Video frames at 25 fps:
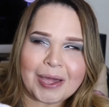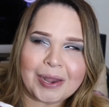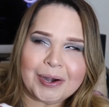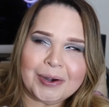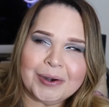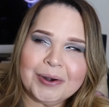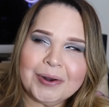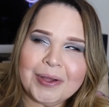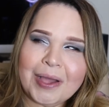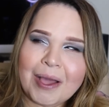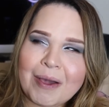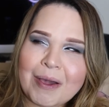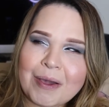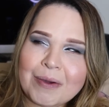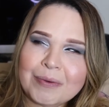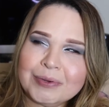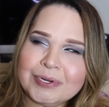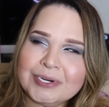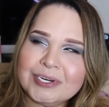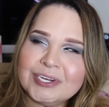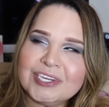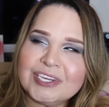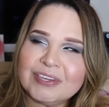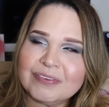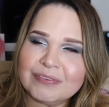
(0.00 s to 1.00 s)
I don't know how it
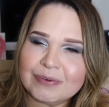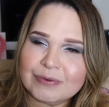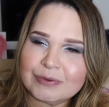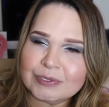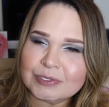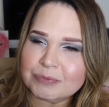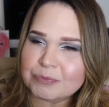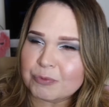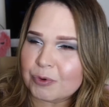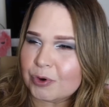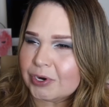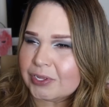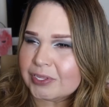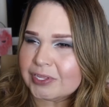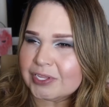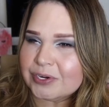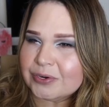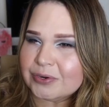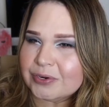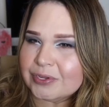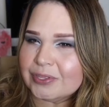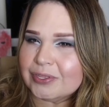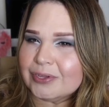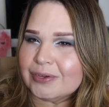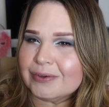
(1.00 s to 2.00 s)
would look if it was more
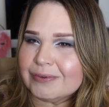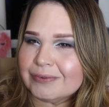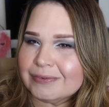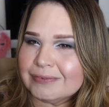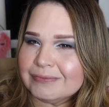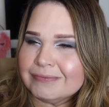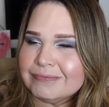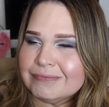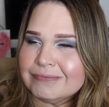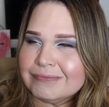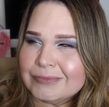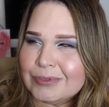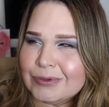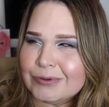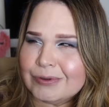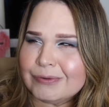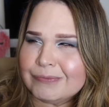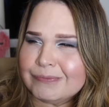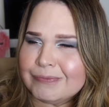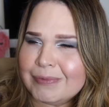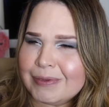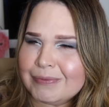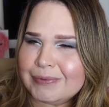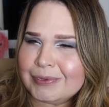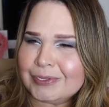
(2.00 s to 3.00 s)
glittery though. It
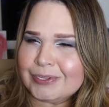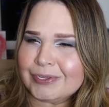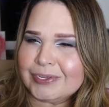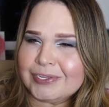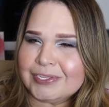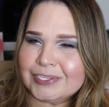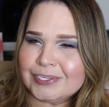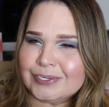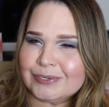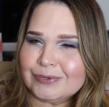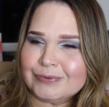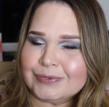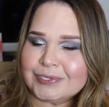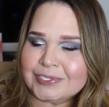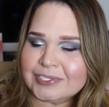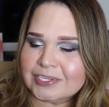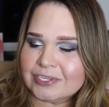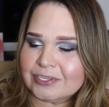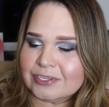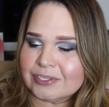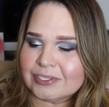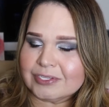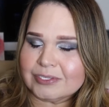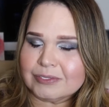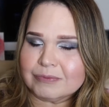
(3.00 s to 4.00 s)
would maybe look a little
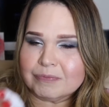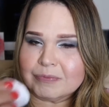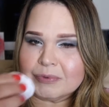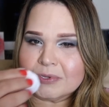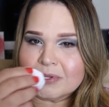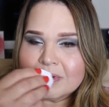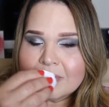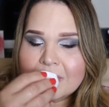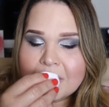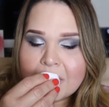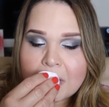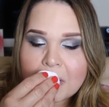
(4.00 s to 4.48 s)
ridiculous, but